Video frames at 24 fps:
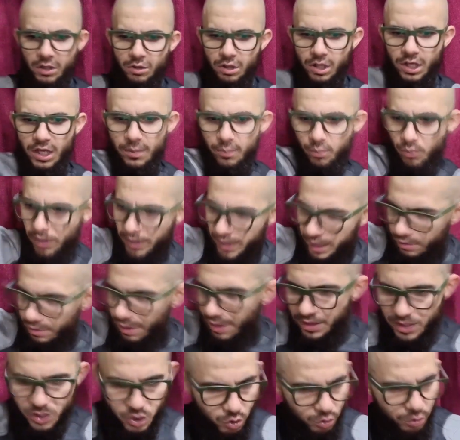and you keep running
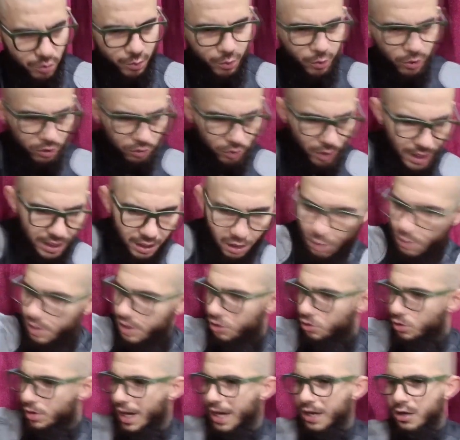around the swimming pool. Do I go
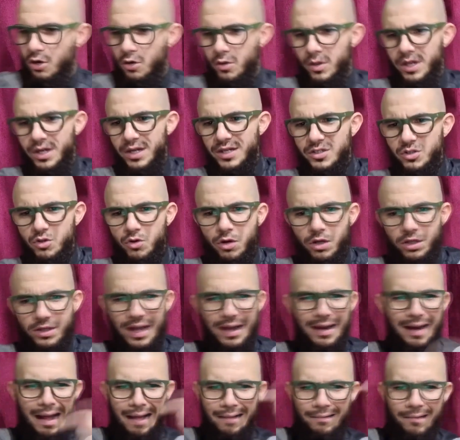in? When I go in, it's cold.